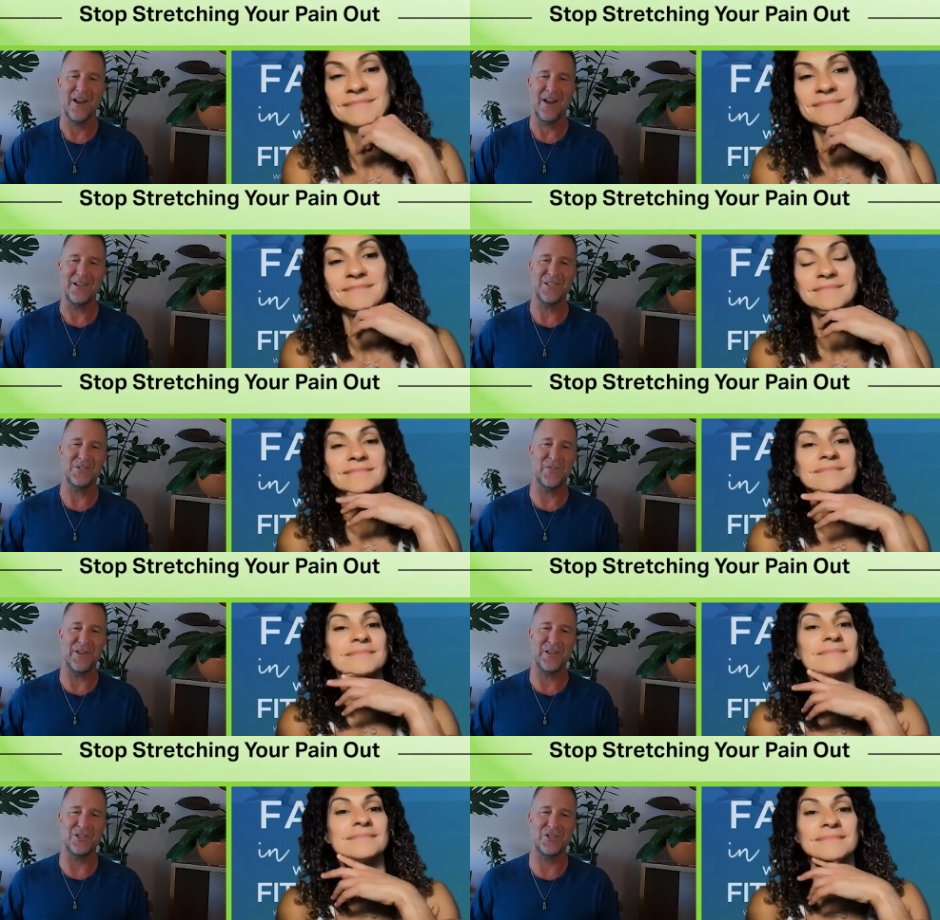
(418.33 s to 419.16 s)
Speaker 1: I just
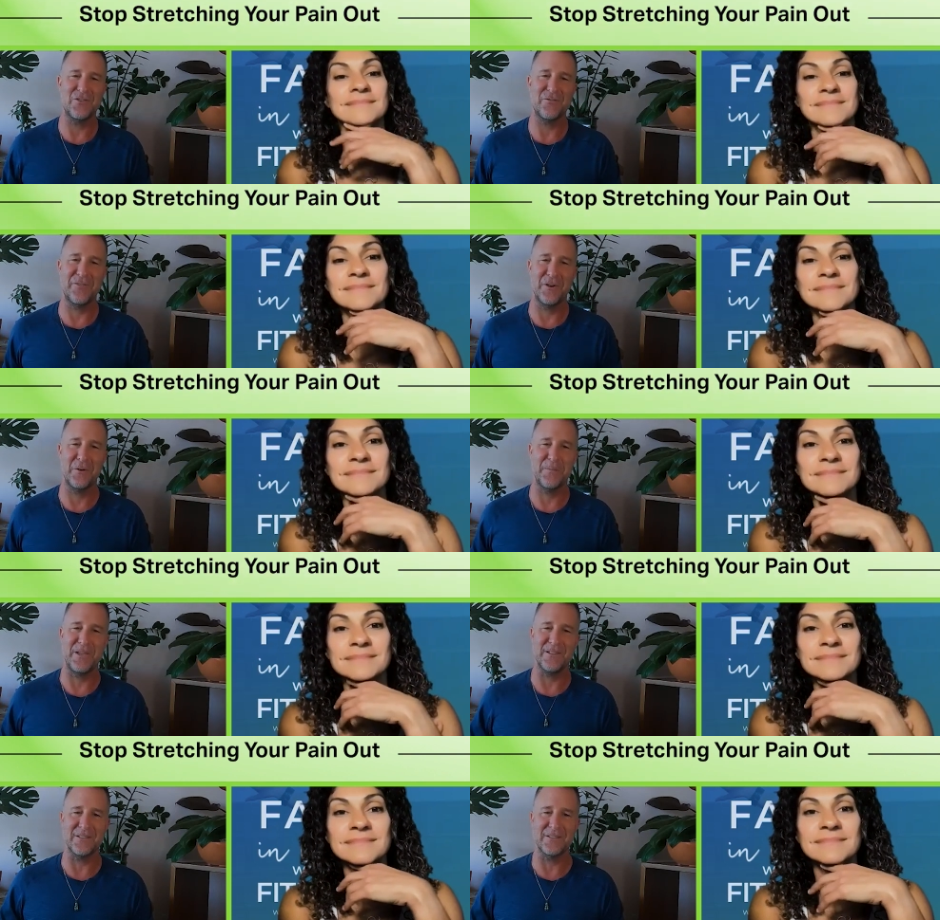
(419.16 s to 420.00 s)
finished
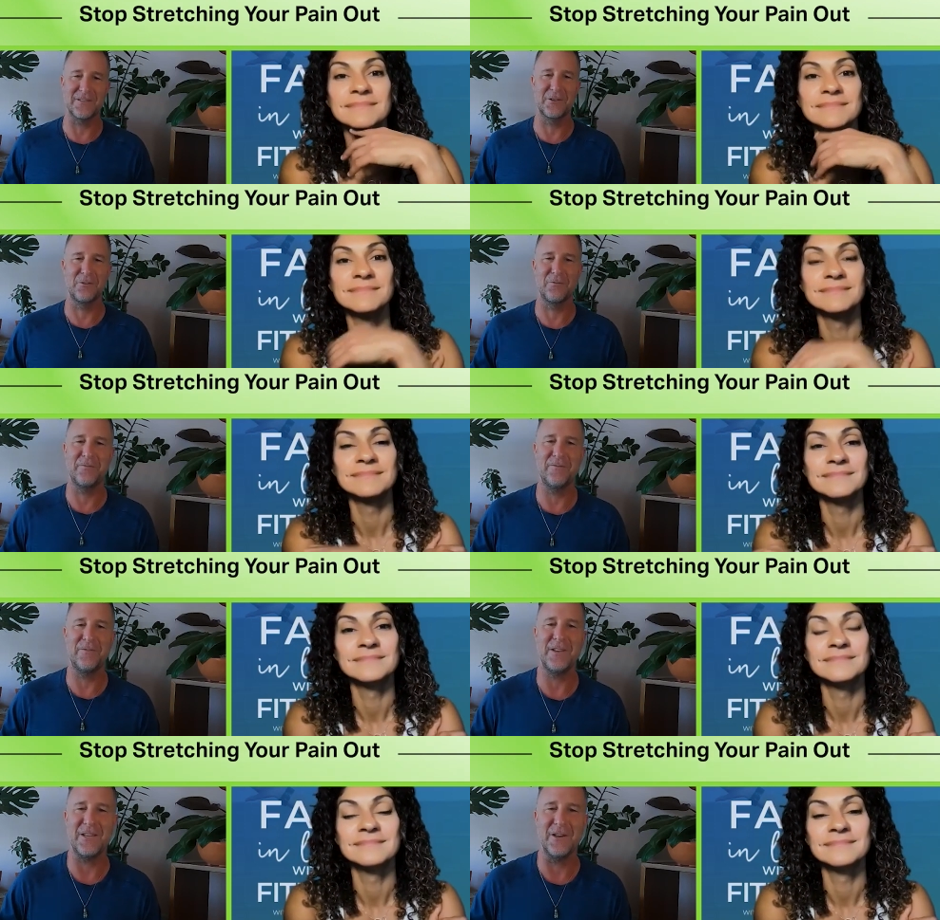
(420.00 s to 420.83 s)
filming this little
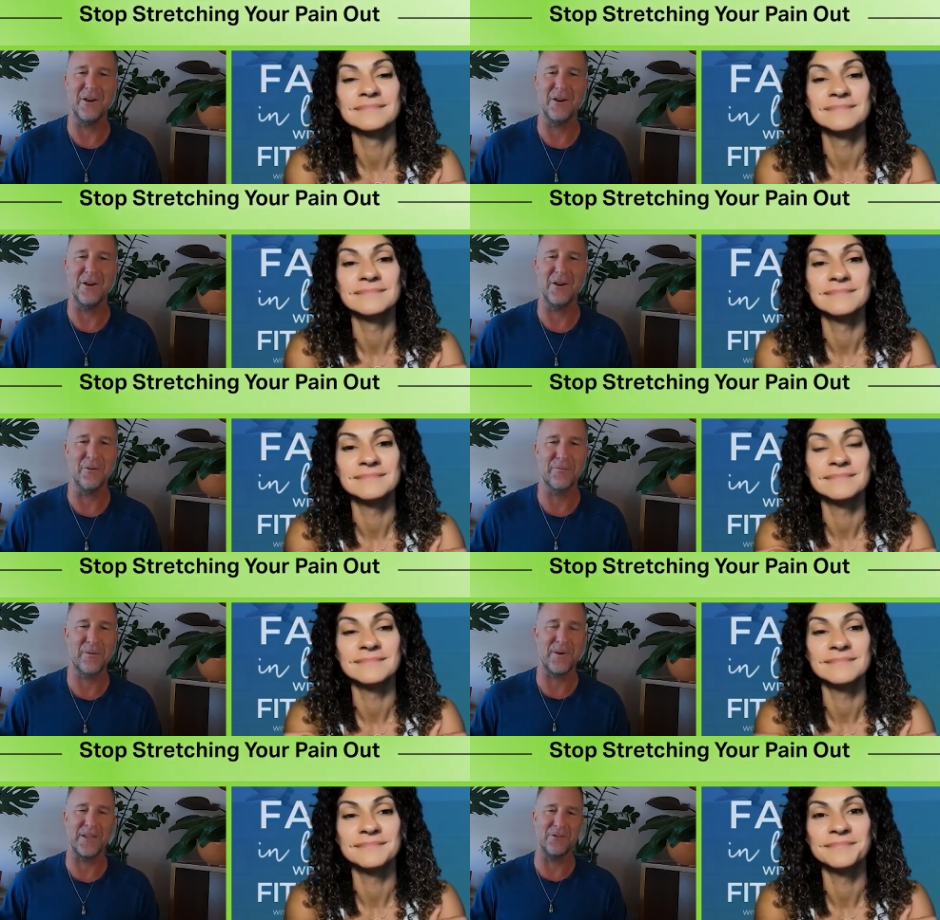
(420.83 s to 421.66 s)
video
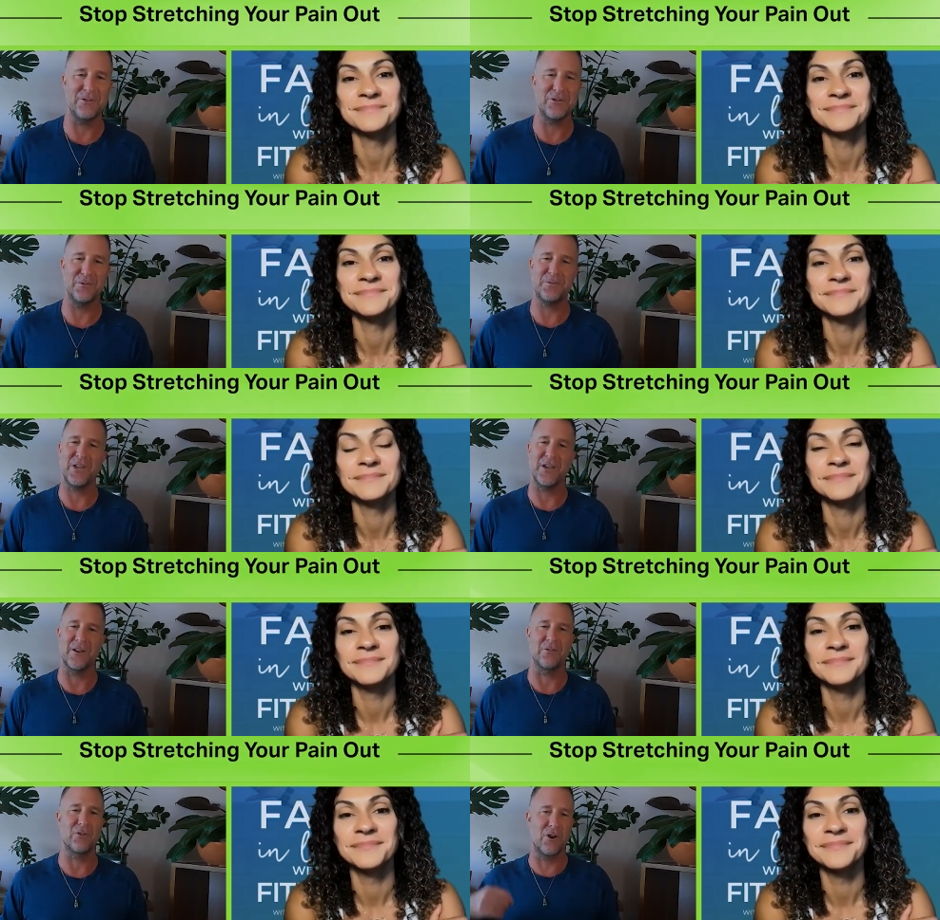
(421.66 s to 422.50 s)
for my YouTube
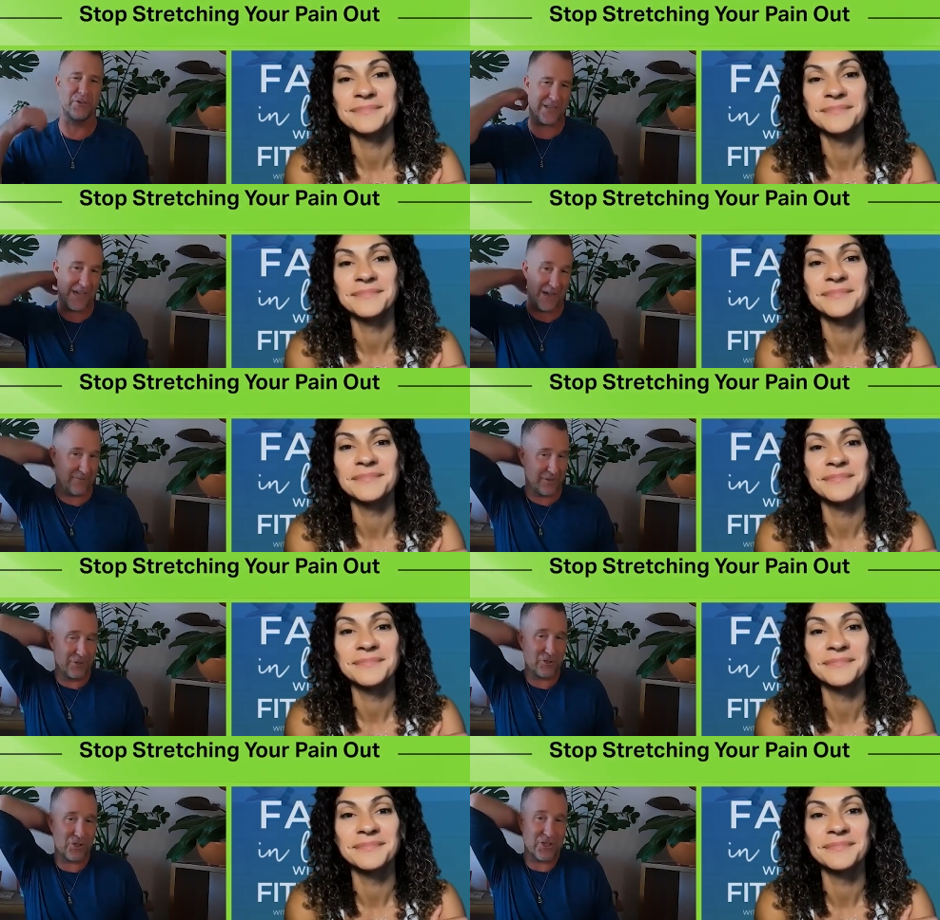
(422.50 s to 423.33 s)
channel called The
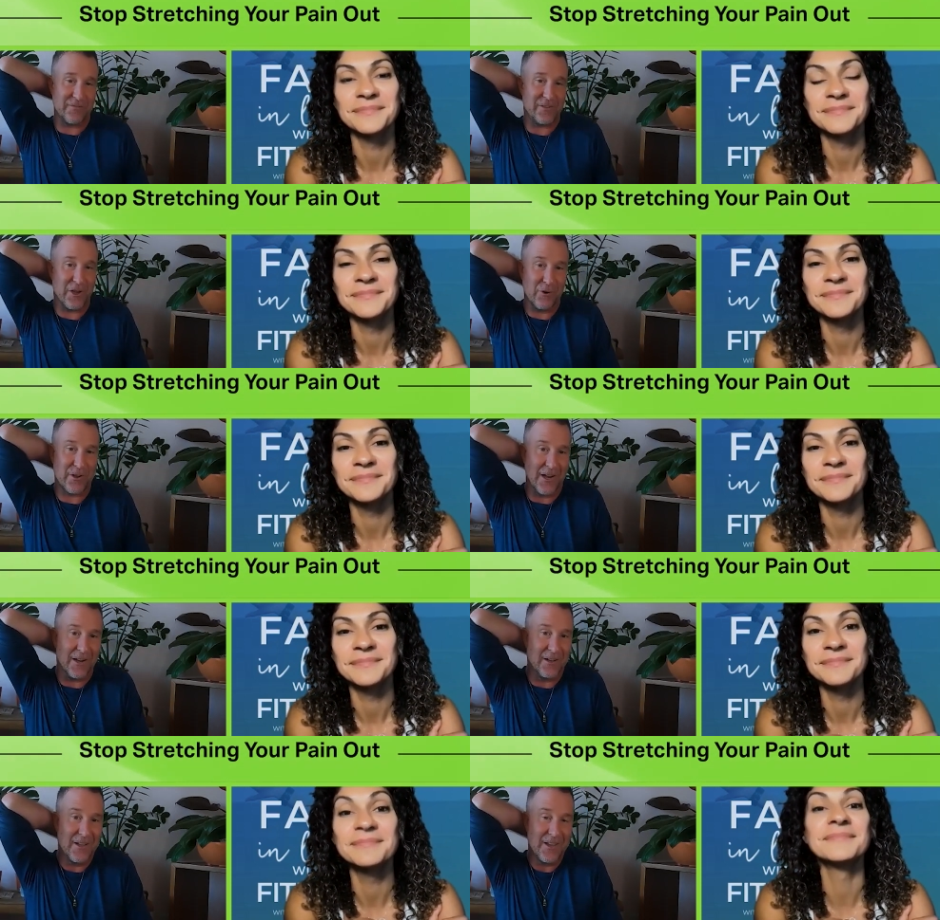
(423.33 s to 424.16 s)
Evolution of
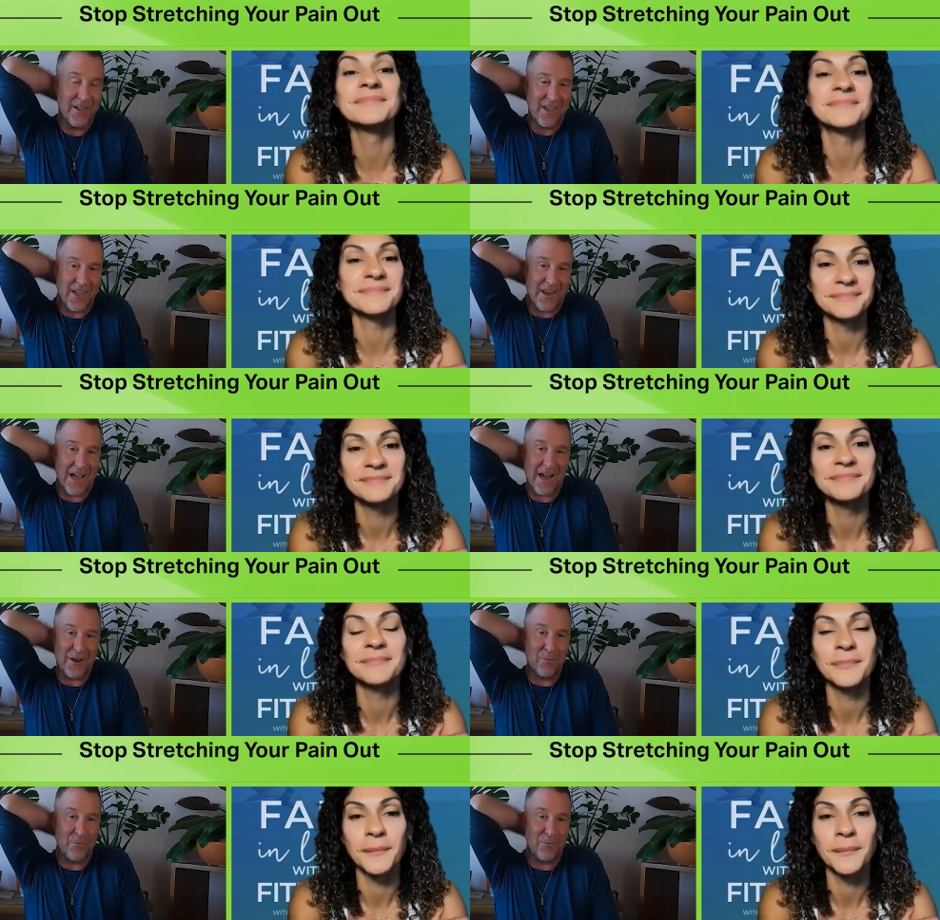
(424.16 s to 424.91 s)
Yoga mm. and How Do We